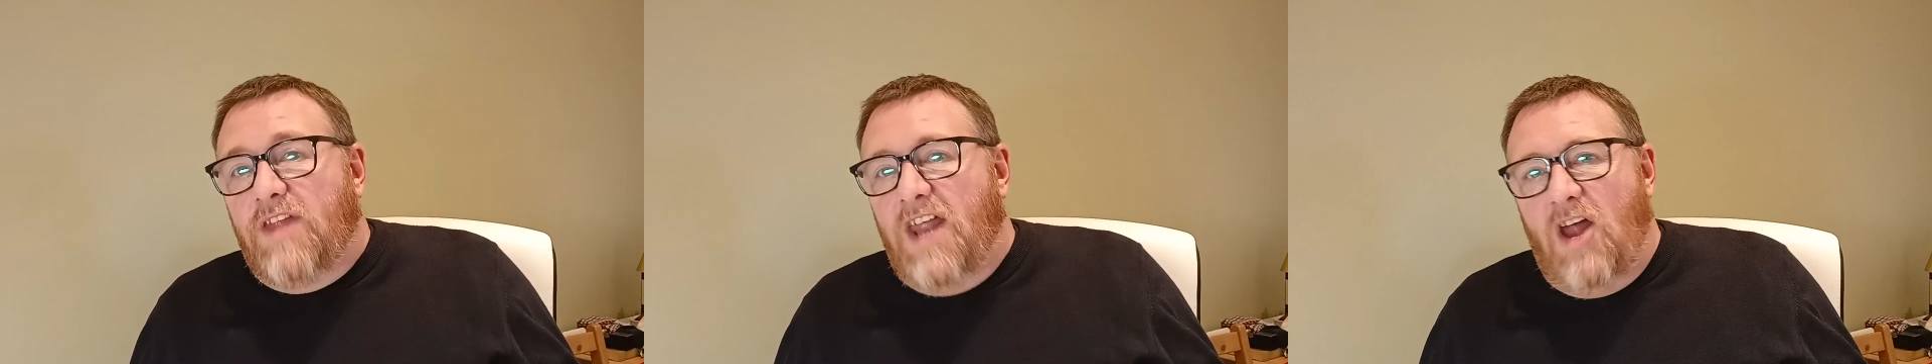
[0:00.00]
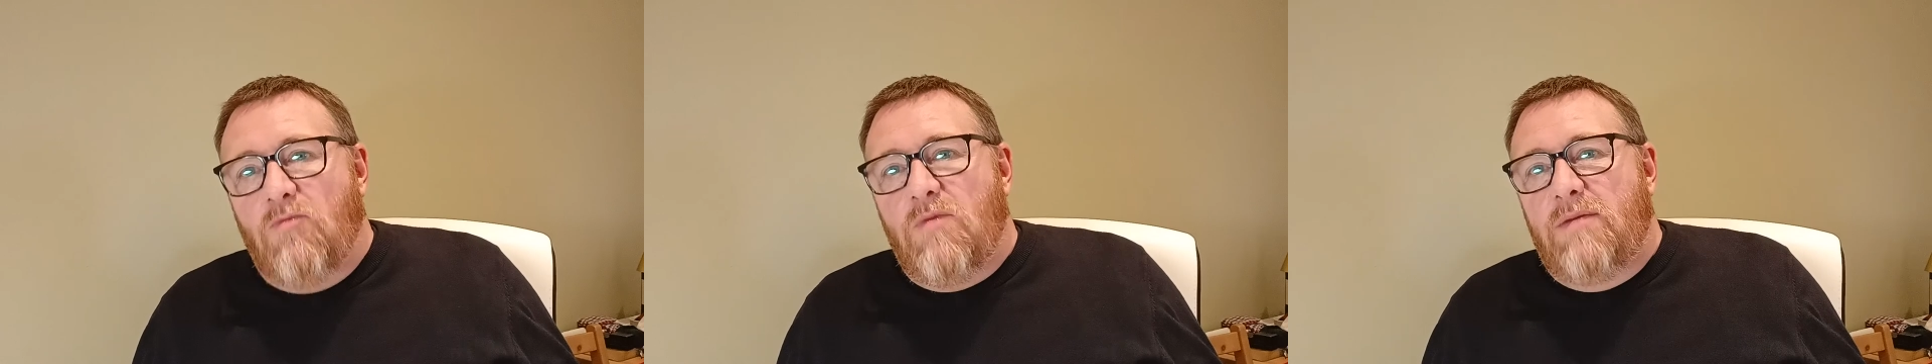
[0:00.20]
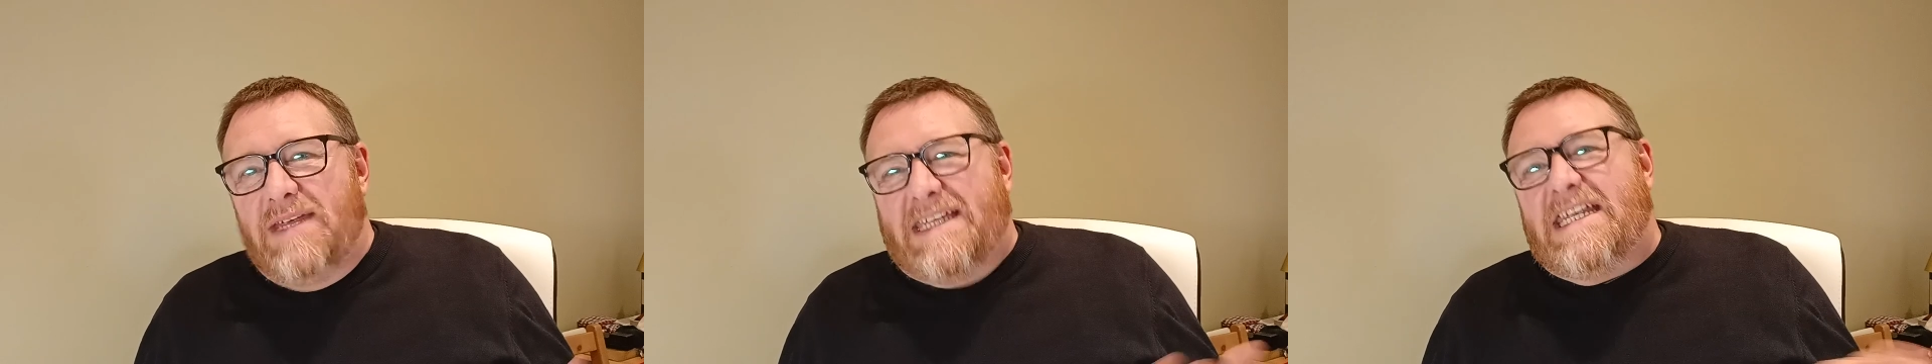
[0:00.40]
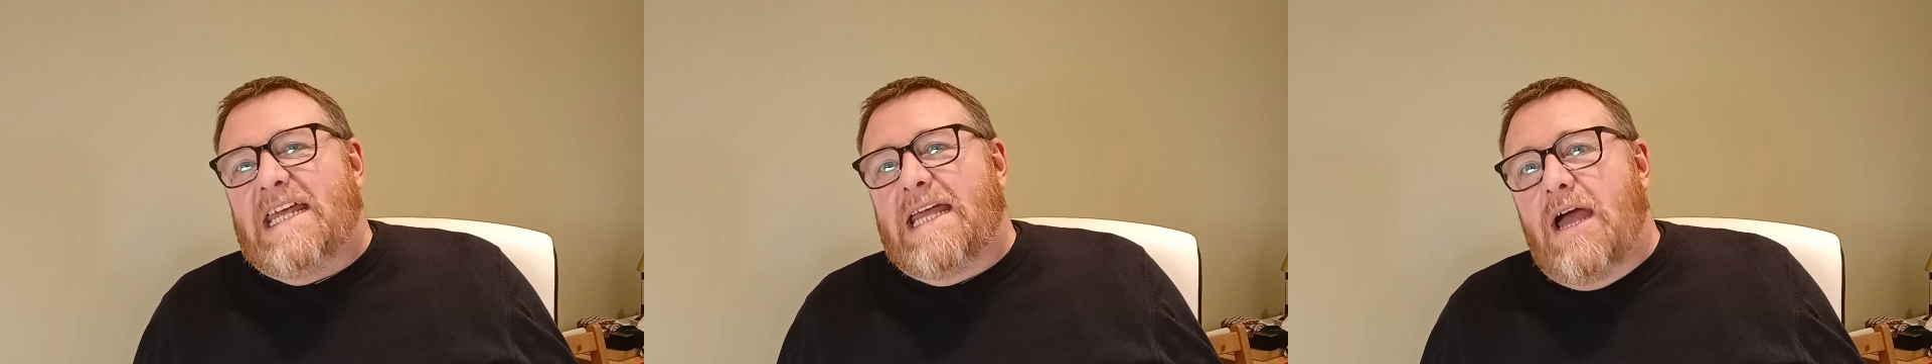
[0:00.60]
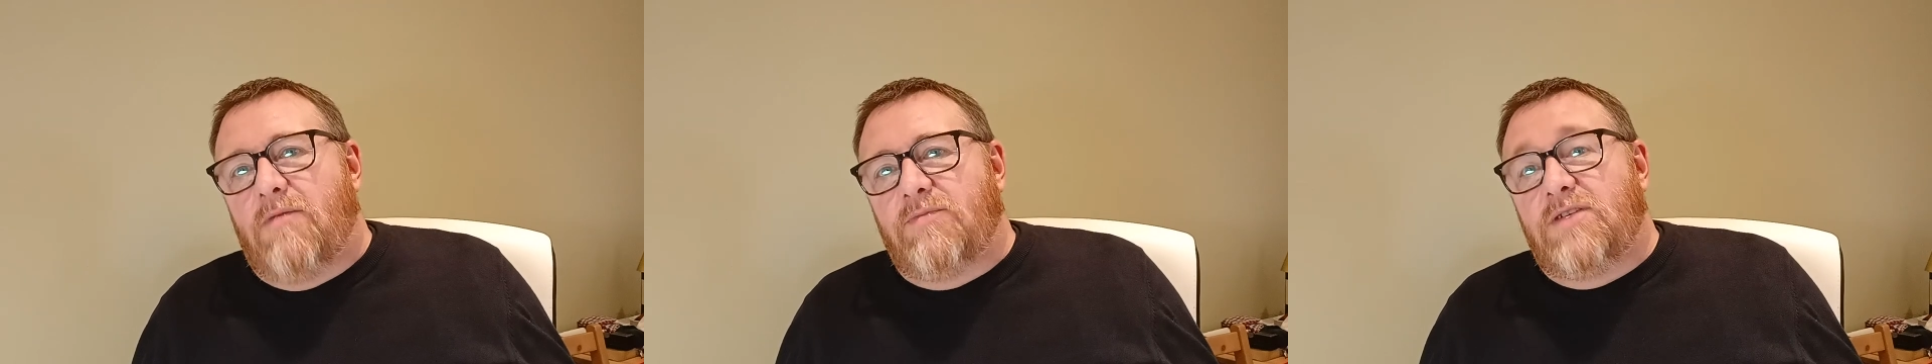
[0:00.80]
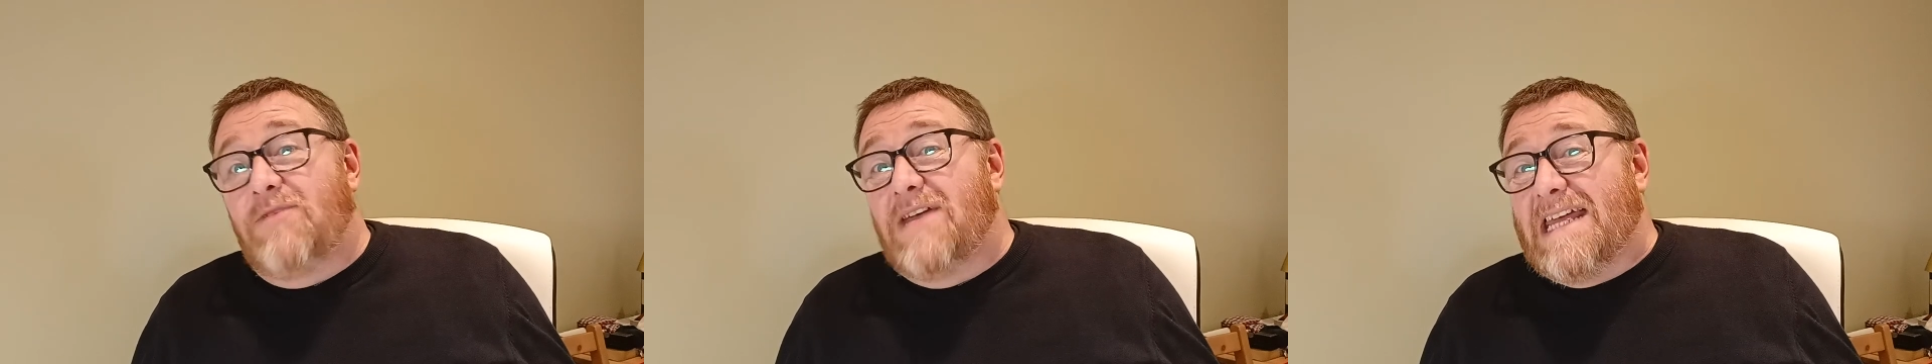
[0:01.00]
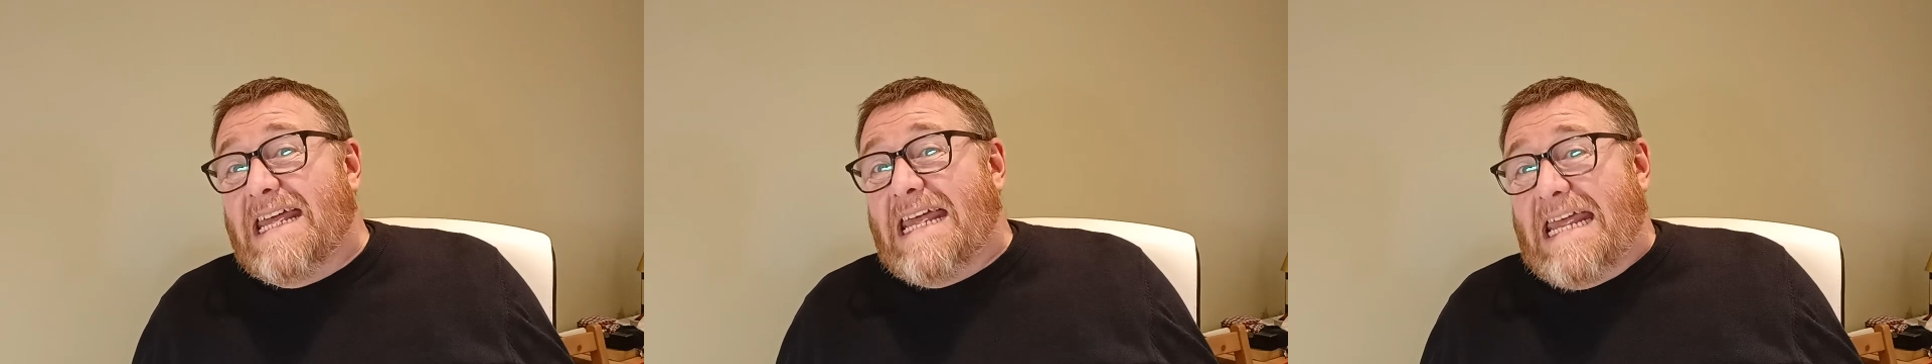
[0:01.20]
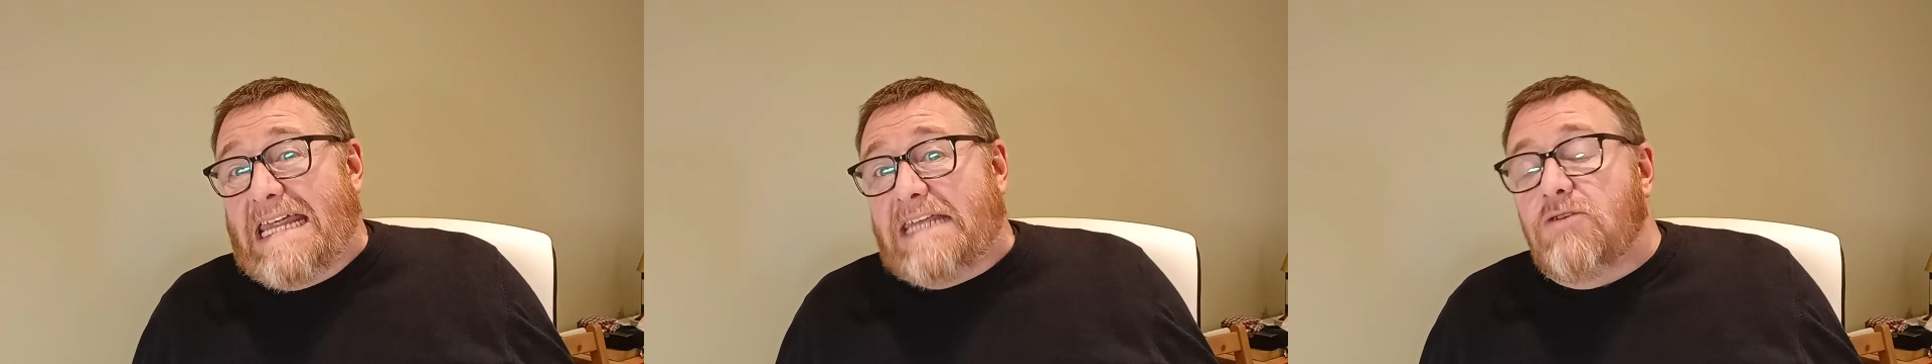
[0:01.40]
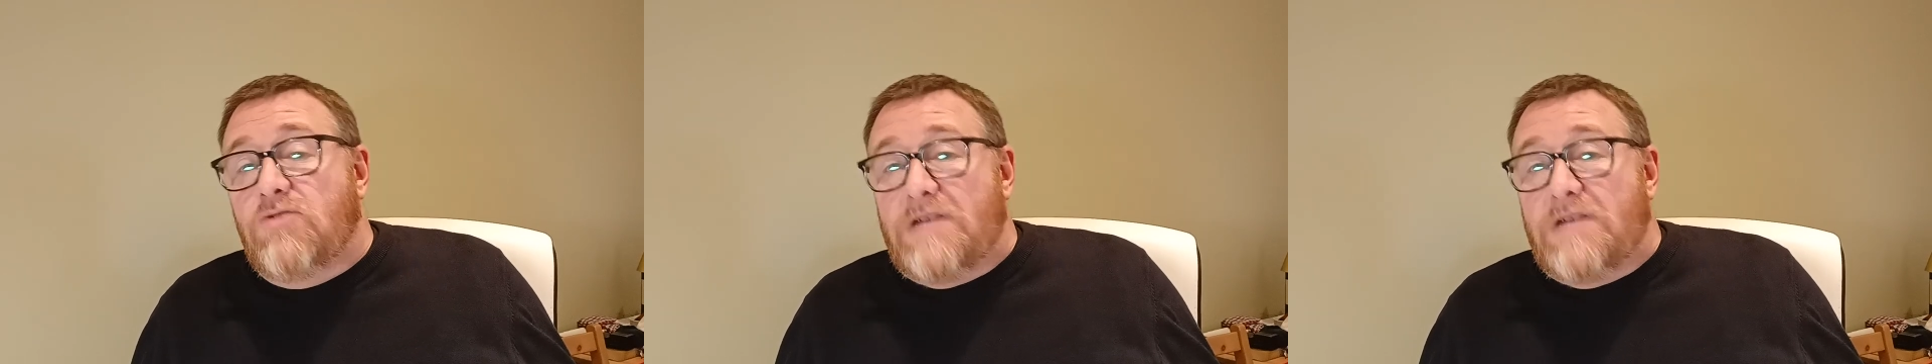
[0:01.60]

then I'll maybe take it up to about eight